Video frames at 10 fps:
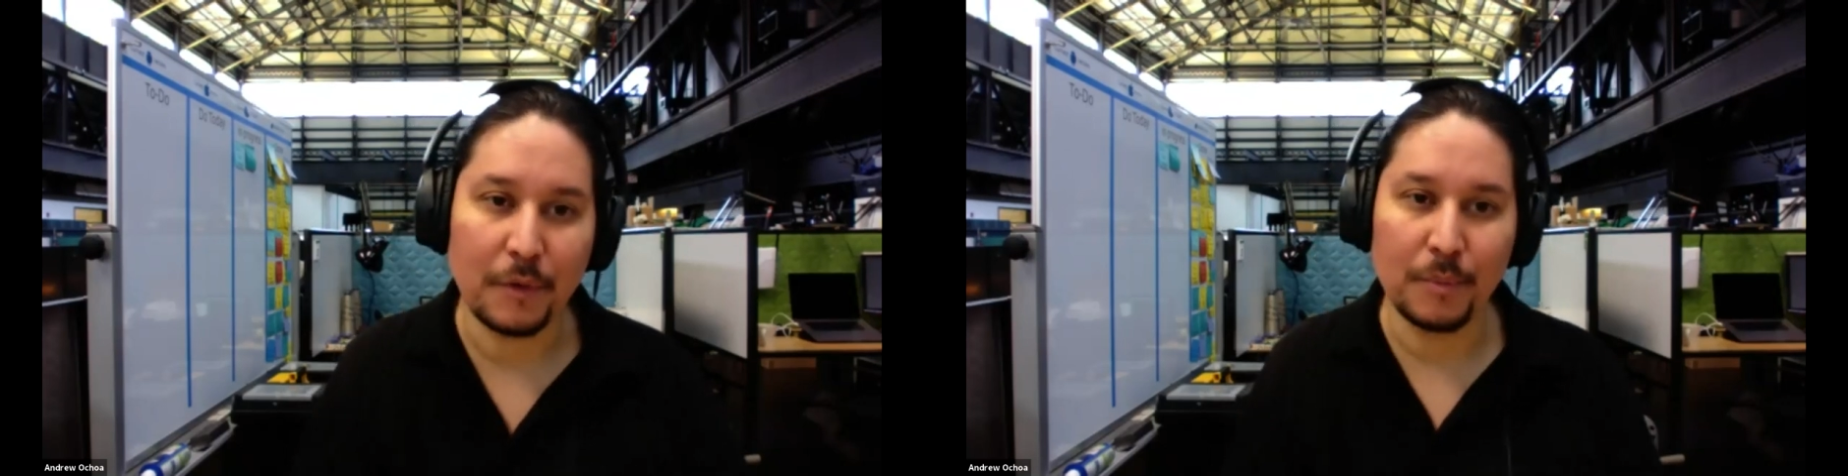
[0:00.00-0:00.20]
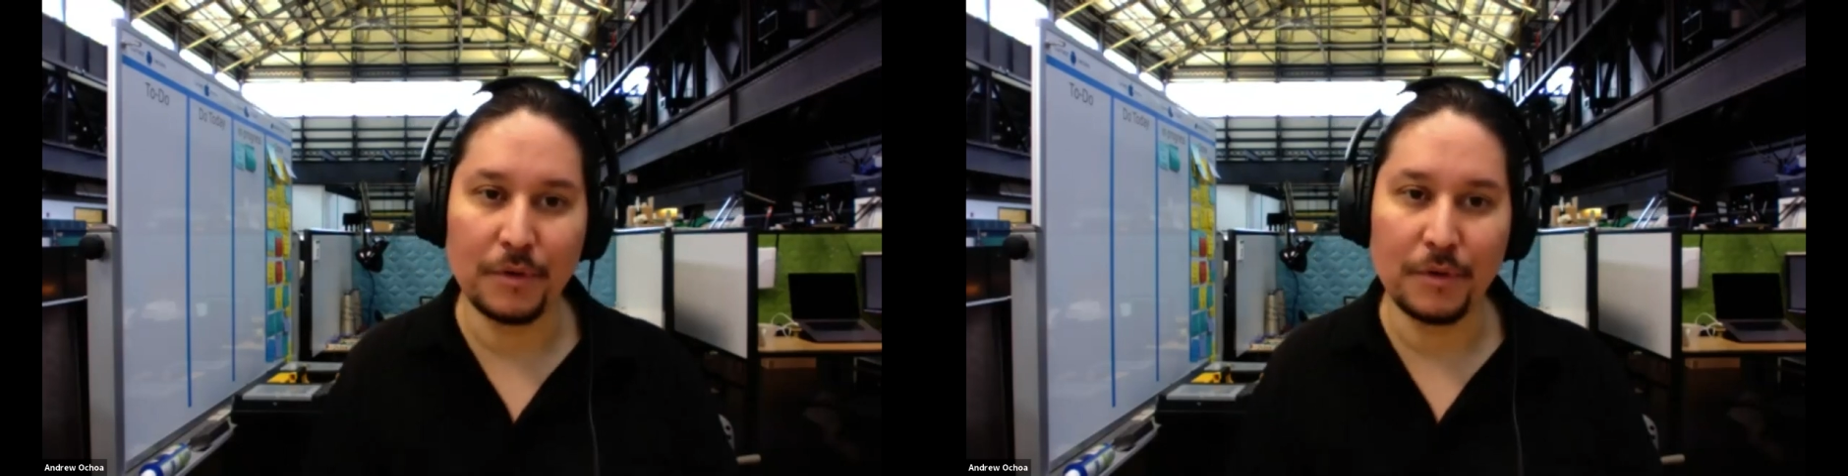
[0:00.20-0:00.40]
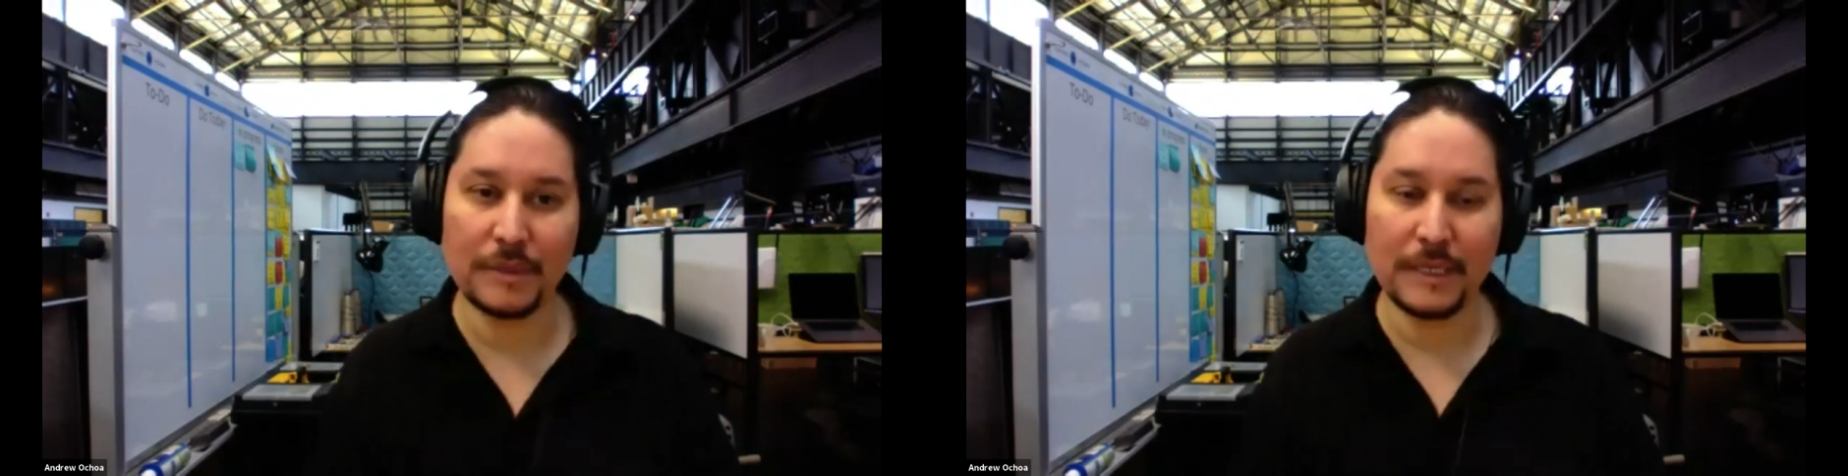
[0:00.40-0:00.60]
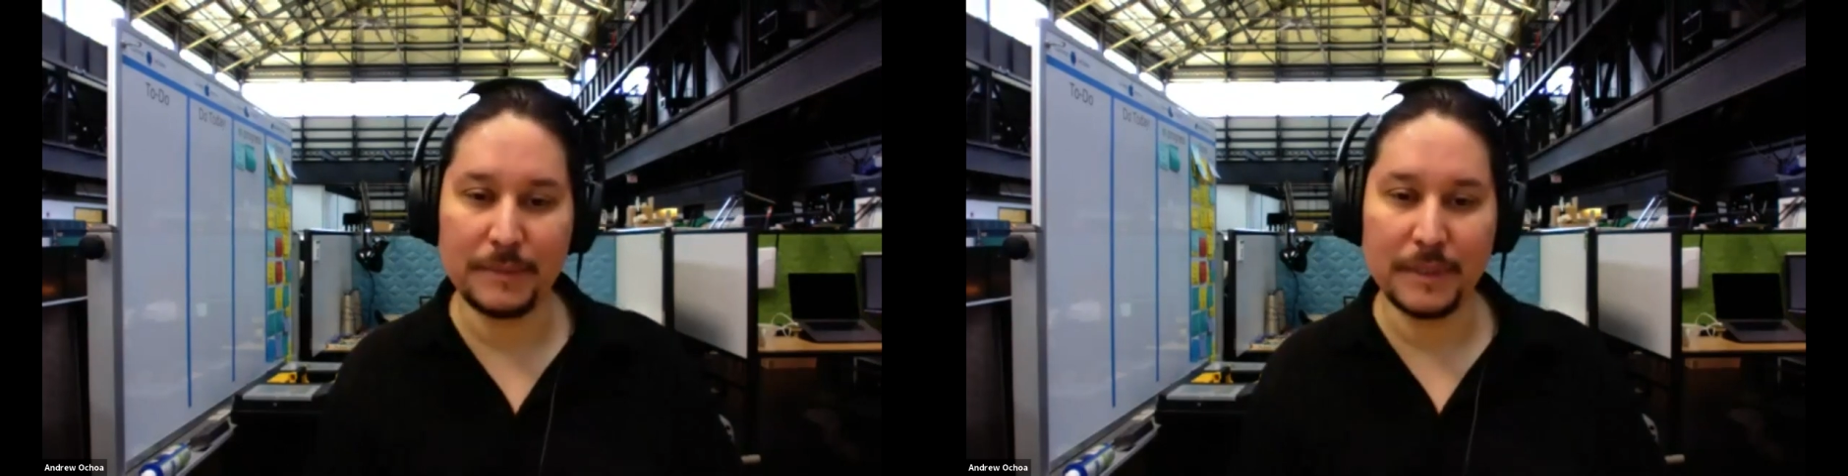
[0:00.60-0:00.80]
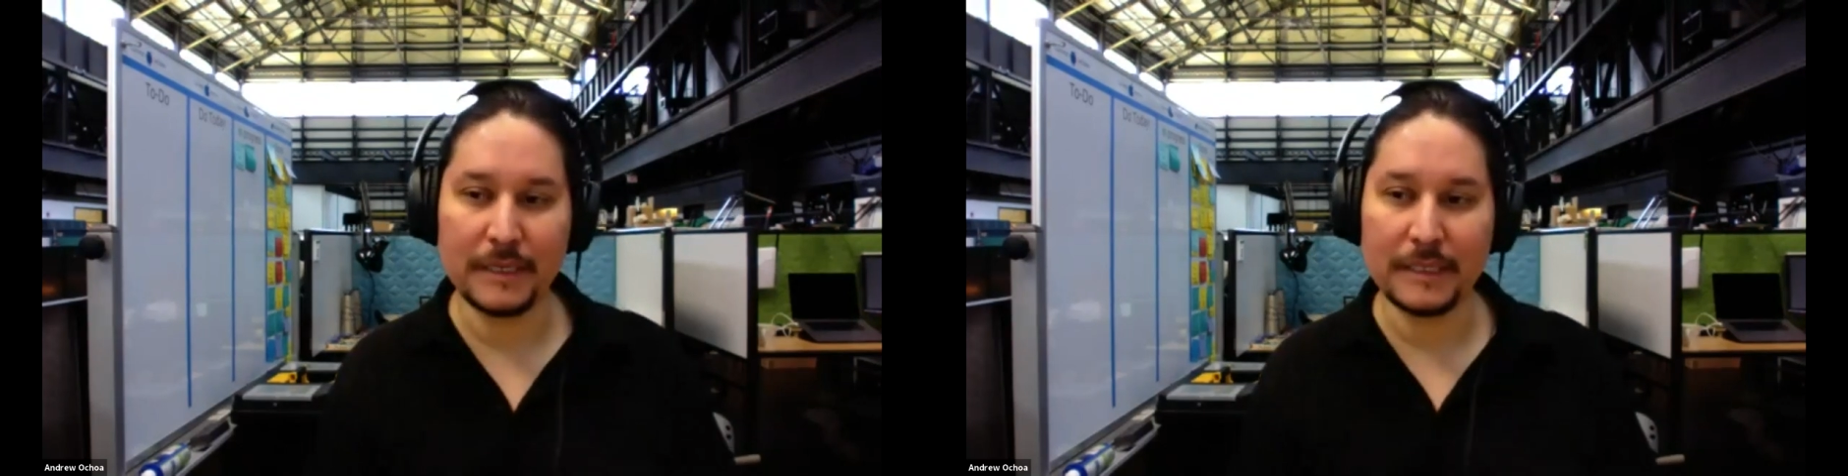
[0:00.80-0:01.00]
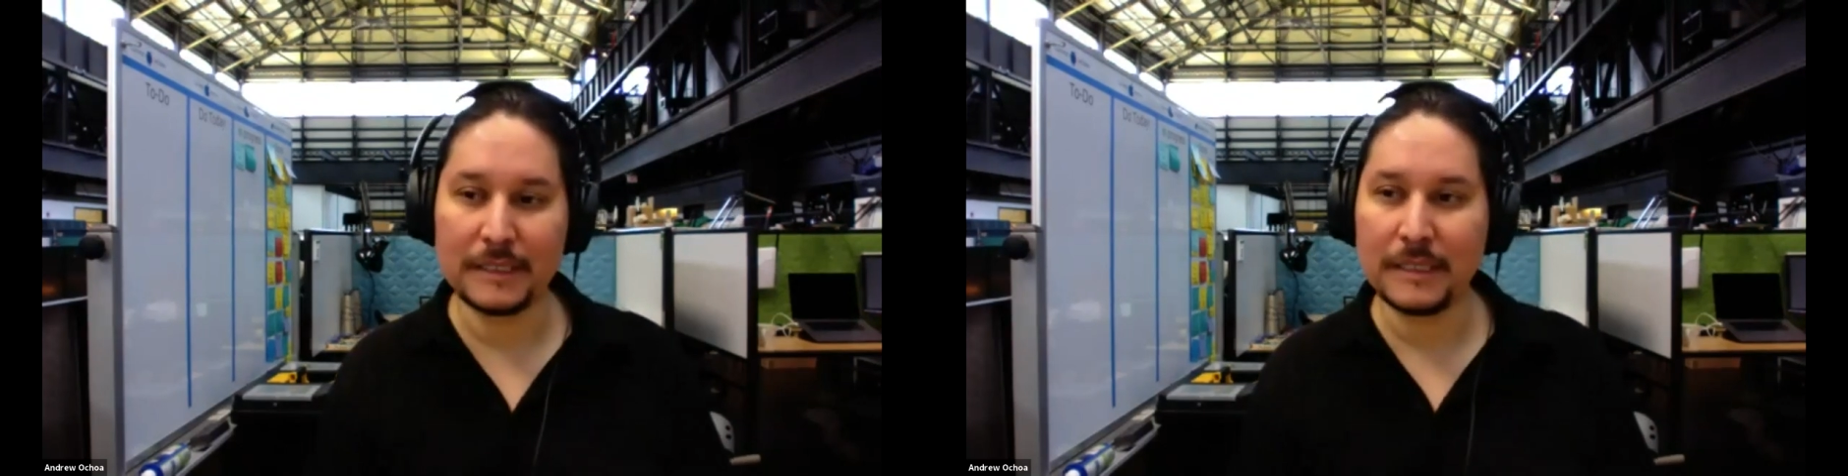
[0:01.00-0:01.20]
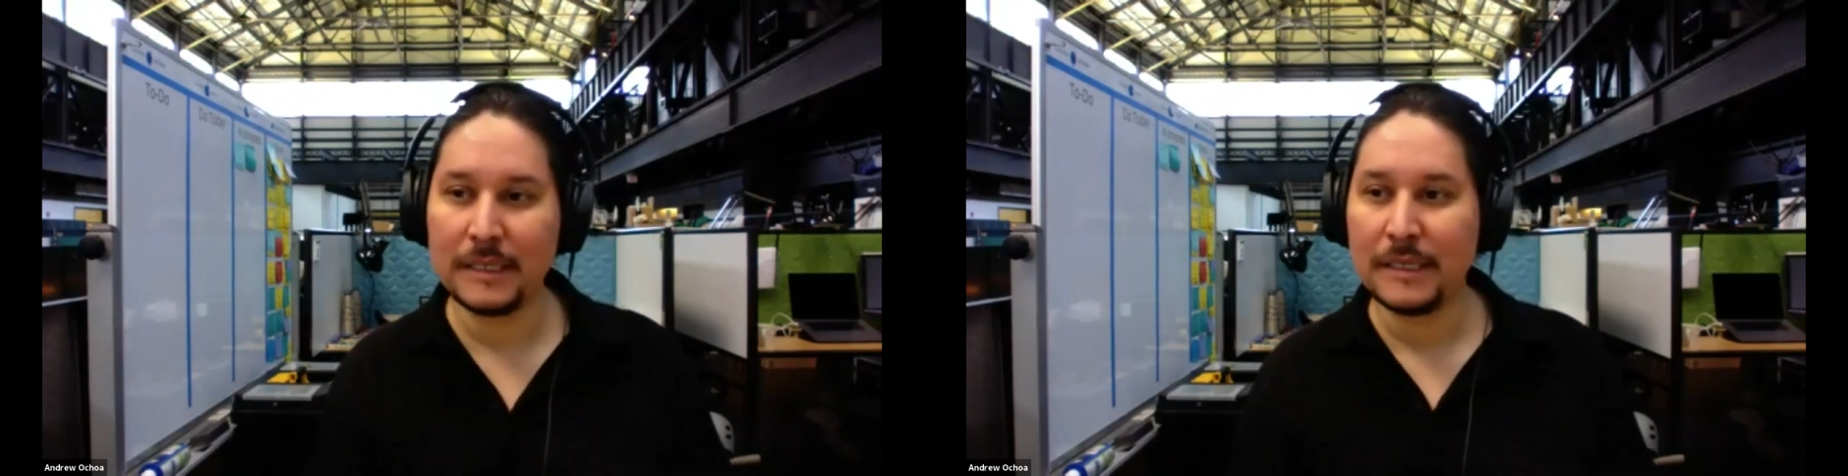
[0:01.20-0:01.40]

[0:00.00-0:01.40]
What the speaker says: remote experience.